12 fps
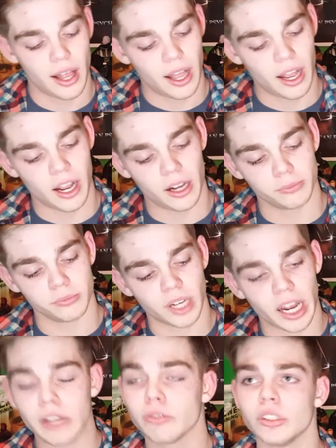
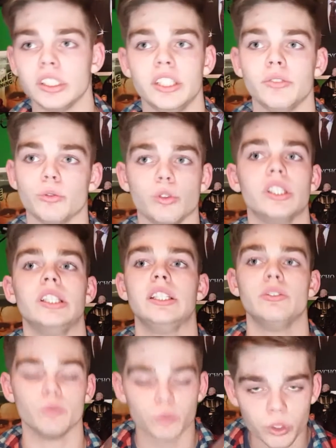I really,
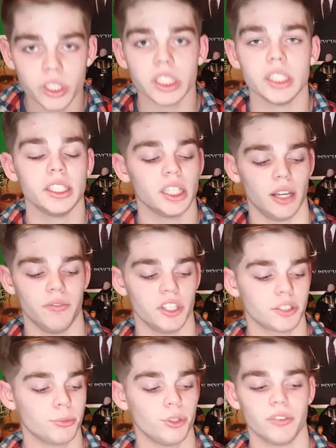really, really love
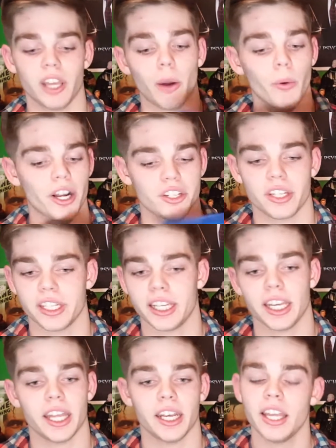this movie. I watched it
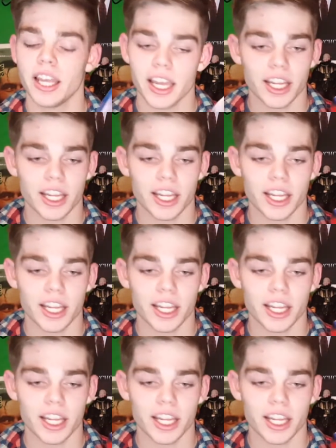again.